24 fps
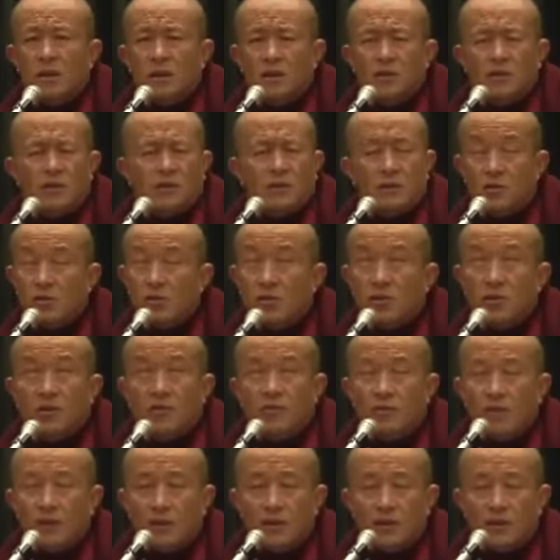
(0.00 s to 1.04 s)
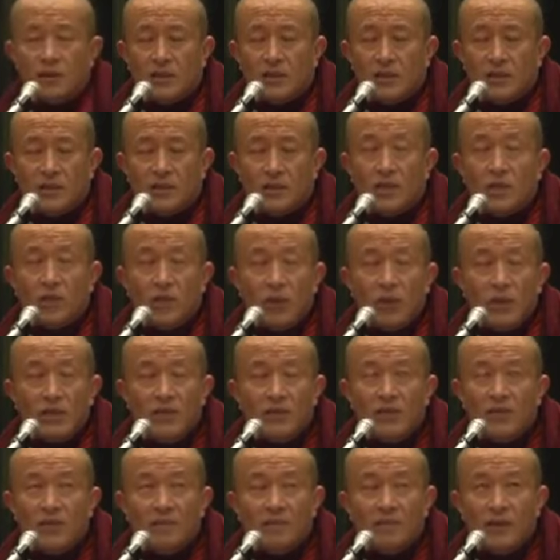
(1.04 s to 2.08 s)
And it's so embarrassing.
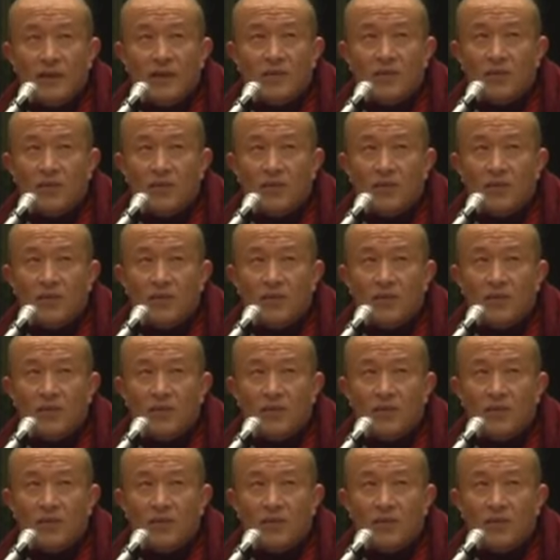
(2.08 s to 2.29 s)
Rewinding